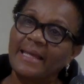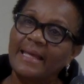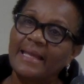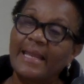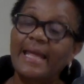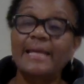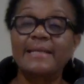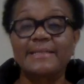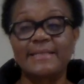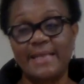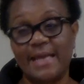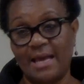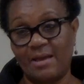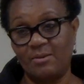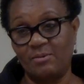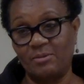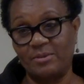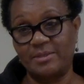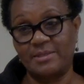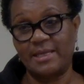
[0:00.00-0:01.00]
They say
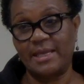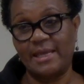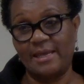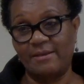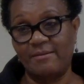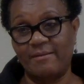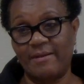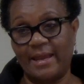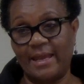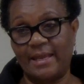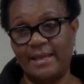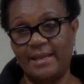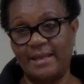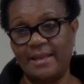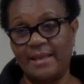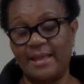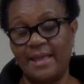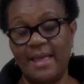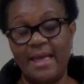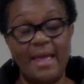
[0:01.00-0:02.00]
I don't say it
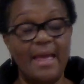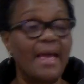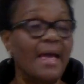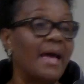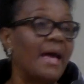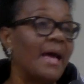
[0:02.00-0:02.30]
right.